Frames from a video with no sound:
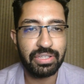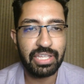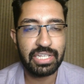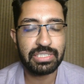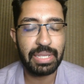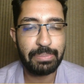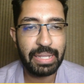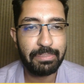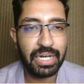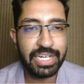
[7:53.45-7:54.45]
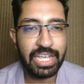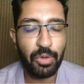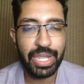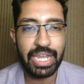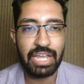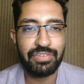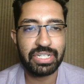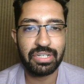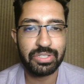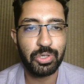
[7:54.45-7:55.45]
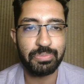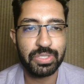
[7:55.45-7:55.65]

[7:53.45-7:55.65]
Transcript: That is, they play Burnley away and Everton at home.